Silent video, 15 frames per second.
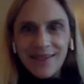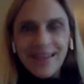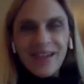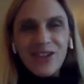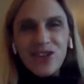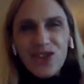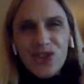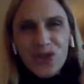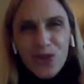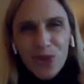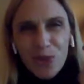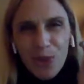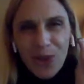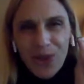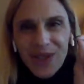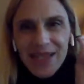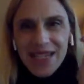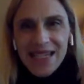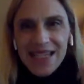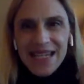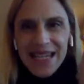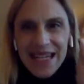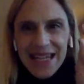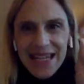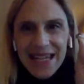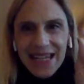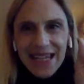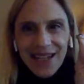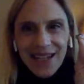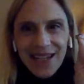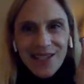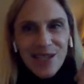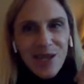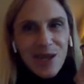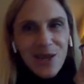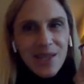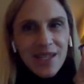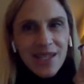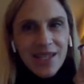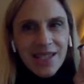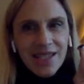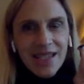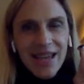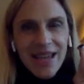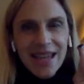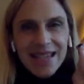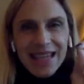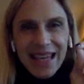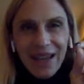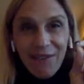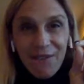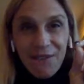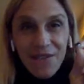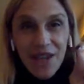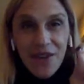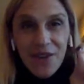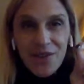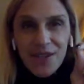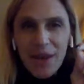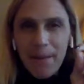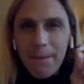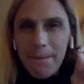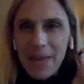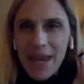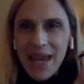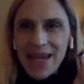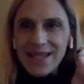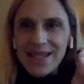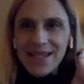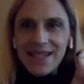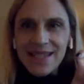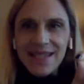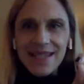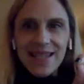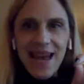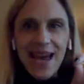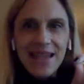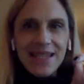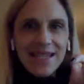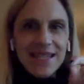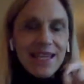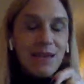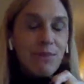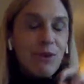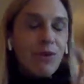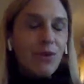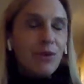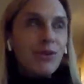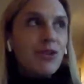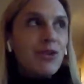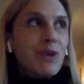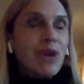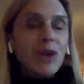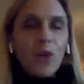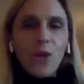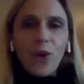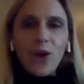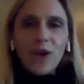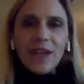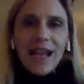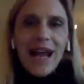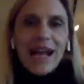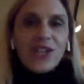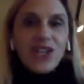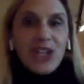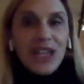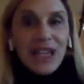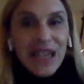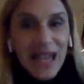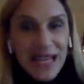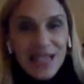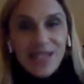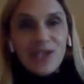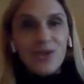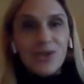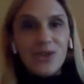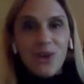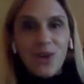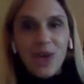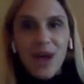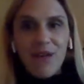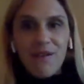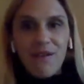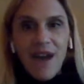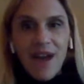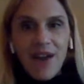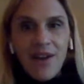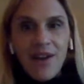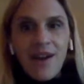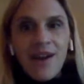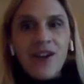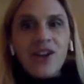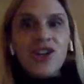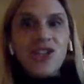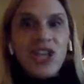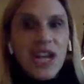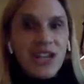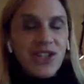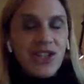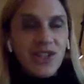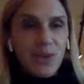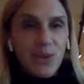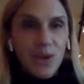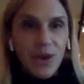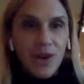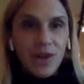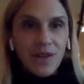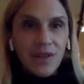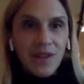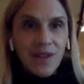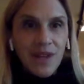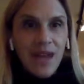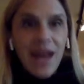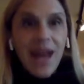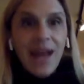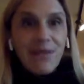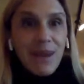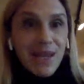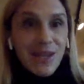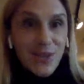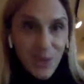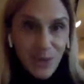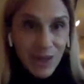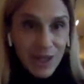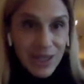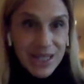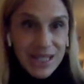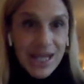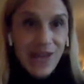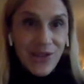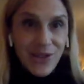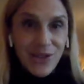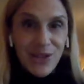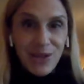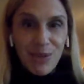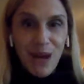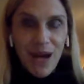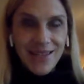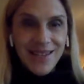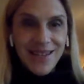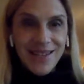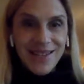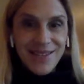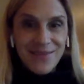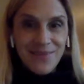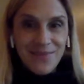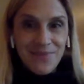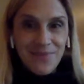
They're super sneaky excuses, and it's like fear's amazing disguise to keep you from doing the work that actually lights your soul on fire, changes the world, and makes you millions of dollars in the process.